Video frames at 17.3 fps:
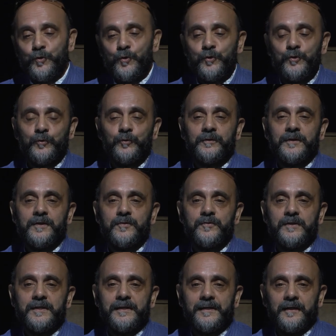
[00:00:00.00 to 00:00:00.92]
go
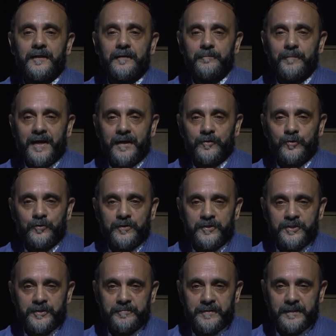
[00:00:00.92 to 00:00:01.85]
2010 back to
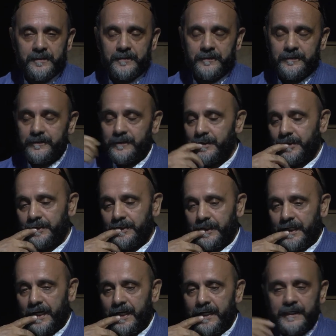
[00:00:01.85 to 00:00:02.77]
Kashmir,
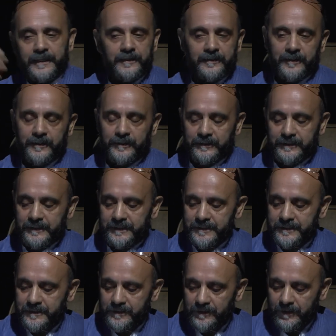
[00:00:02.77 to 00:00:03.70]
and
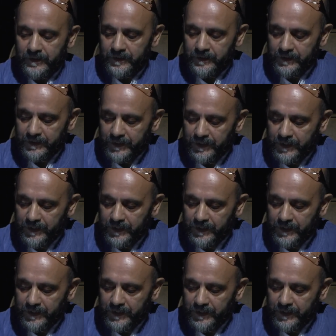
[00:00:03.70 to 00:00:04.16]
this, uh,